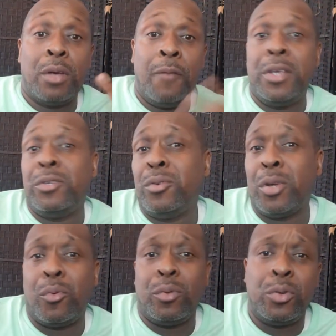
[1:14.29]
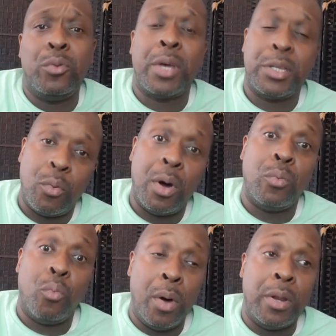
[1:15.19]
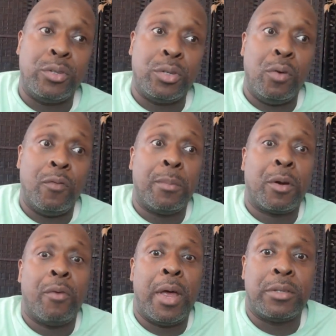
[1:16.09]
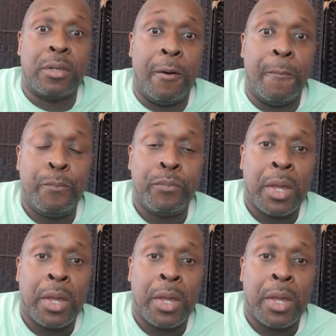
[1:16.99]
I think it's Suicide, Suicide Squad 1 and 2, if I'm correct, though.